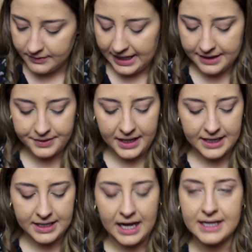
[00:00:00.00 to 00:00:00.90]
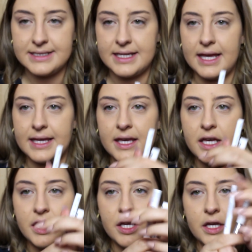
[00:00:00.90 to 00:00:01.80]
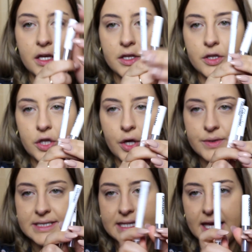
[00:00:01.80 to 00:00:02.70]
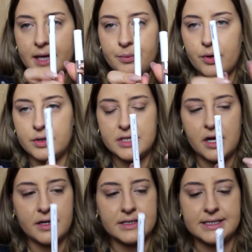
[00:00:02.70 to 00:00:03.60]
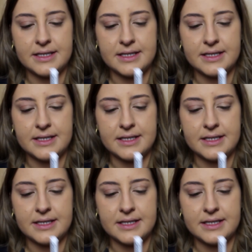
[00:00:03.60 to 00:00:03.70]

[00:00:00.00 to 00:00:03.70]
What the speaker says: And then I take Glossier products.